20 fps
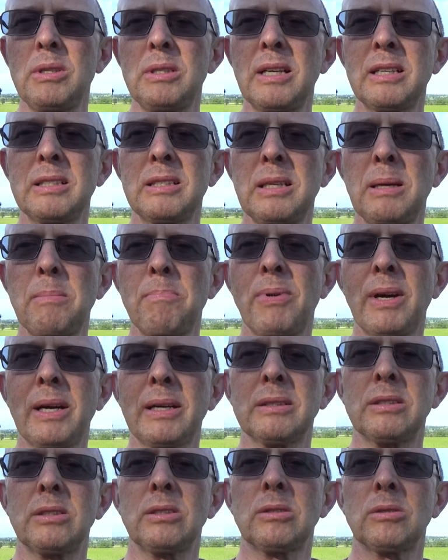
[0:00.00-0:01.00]
it has an
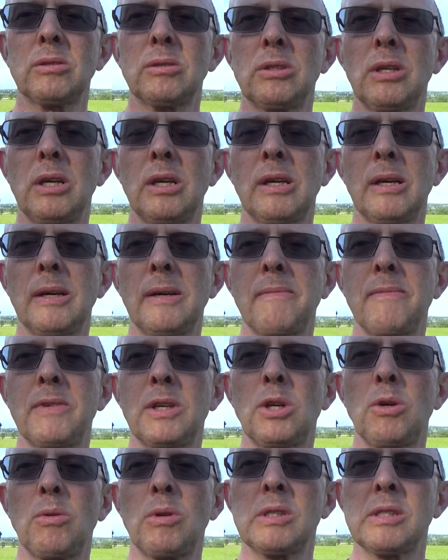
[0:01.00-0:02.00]
impact on um,
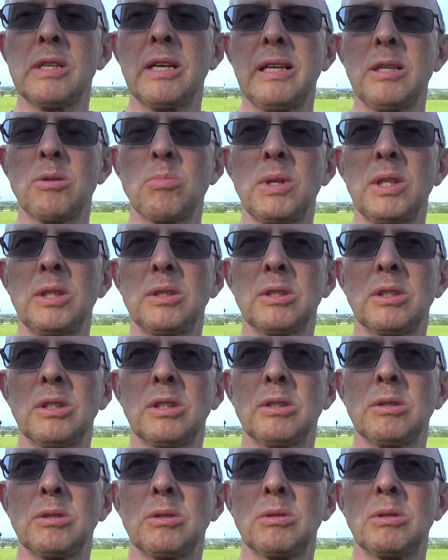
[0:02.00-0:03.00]
the queue in Sainsbury's
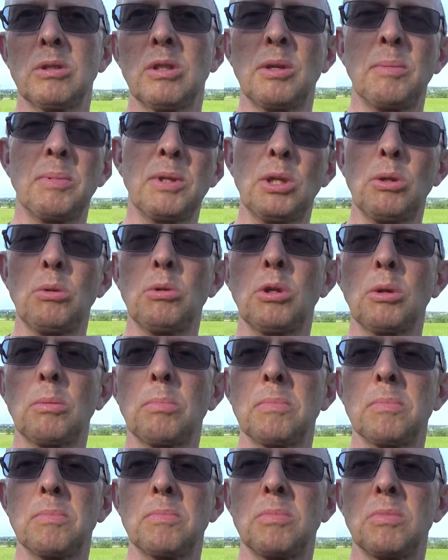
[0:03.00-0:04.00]
because they'll be queued up
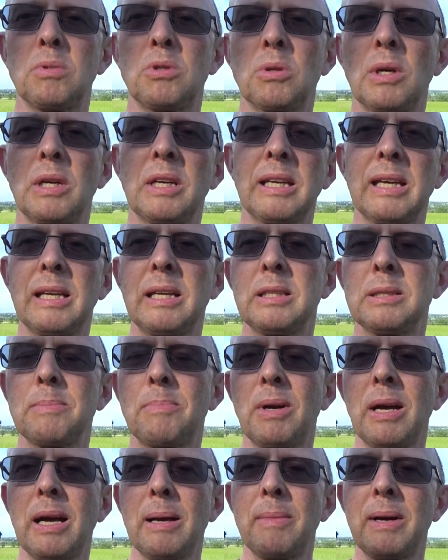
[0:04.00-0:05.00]
trying to get into
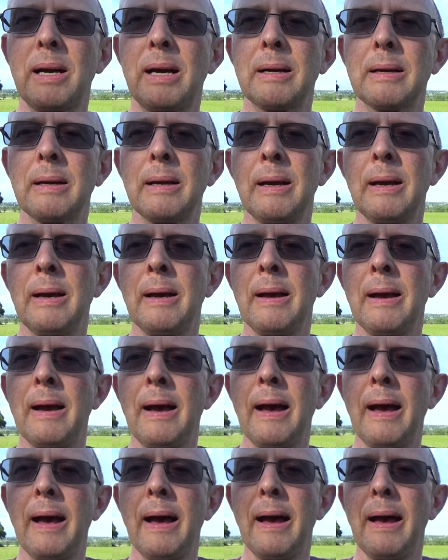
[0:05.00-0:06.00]
Primark
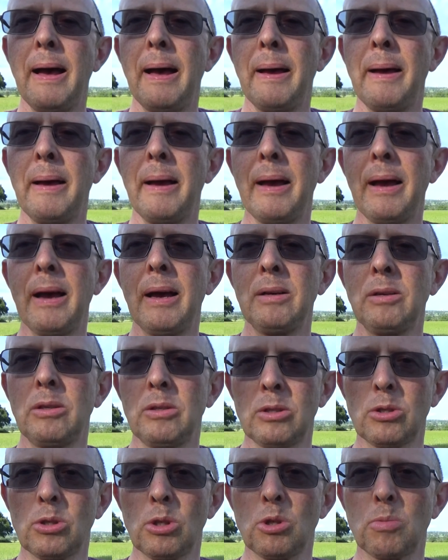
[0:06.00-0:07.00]
uh, and
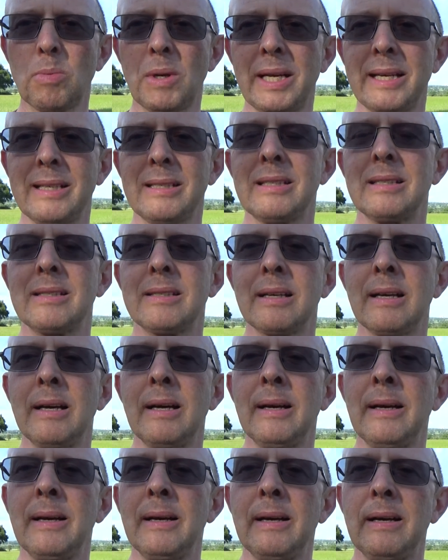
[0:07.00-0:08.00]
other such places.
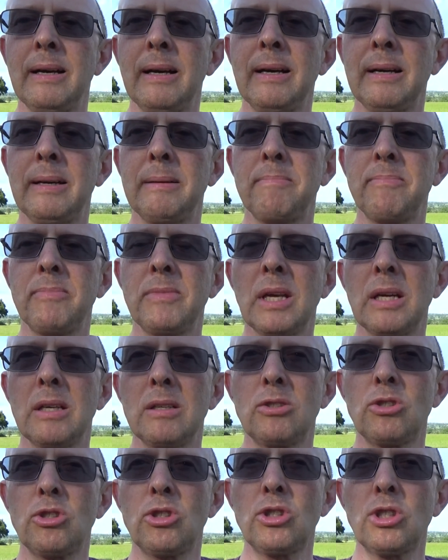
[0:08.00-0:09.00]

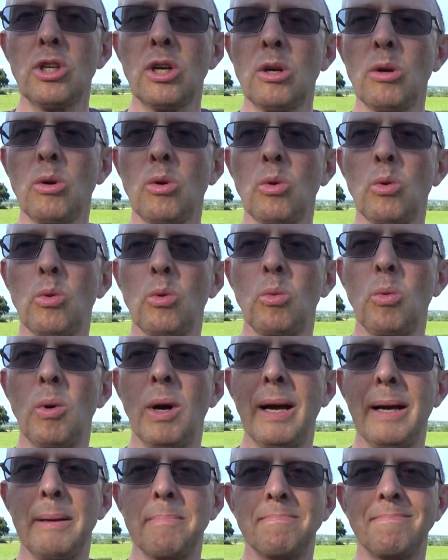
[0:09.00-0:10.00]
Um,
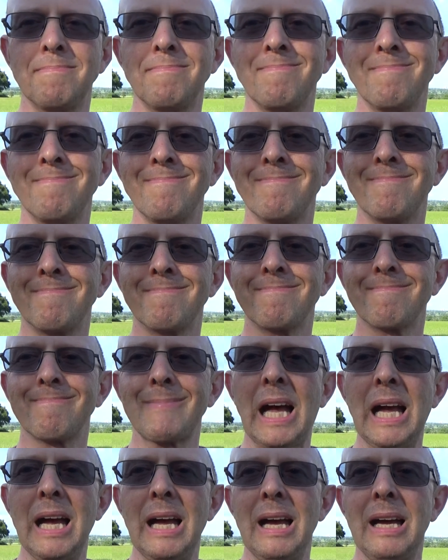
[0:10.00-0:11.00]
so, um,
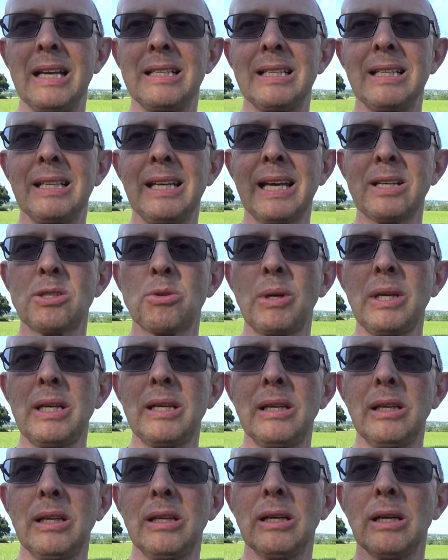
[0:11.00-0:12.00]
until next
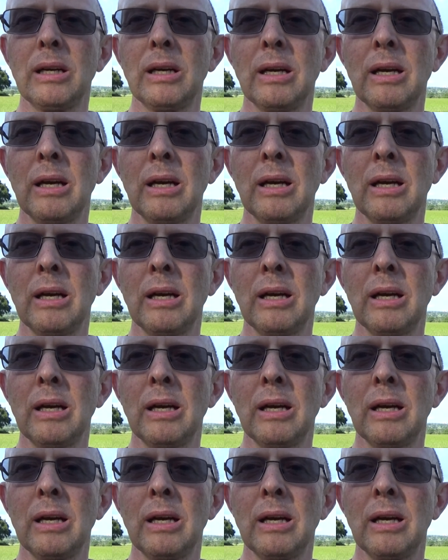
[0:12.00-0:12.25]
week,